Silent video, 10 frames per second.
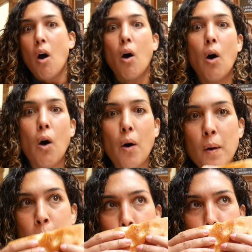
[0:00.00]

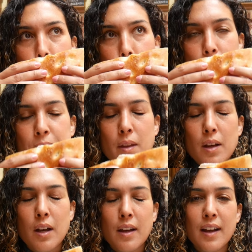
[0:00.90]
Oh.
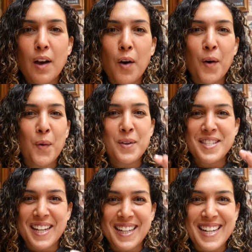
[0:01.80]

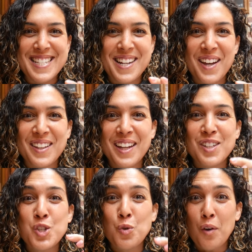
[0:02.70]
One second, it's got like
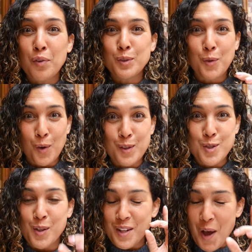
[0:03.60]
a truffled
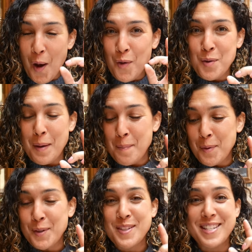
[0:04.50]
gorgonzola. Now I
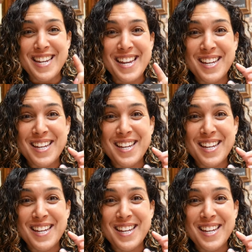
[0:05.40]
remember seeing